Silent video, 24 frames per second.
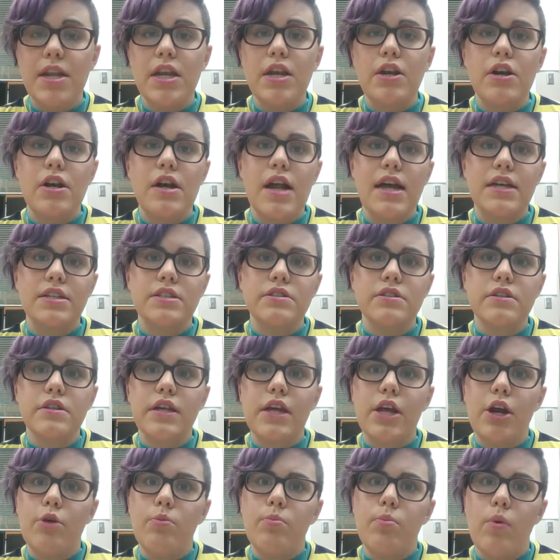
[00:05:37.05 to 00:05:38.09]
International
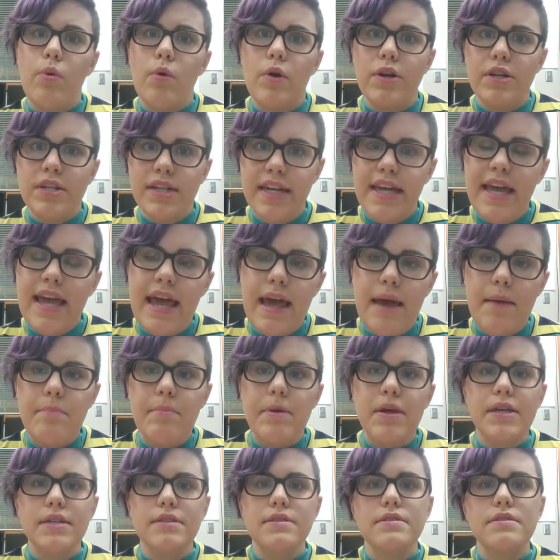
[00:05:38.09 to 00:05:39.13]
Airport
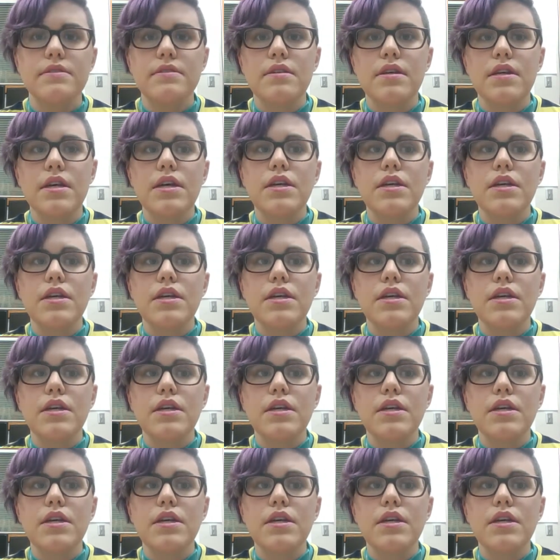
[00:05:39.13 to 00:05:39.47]
campus.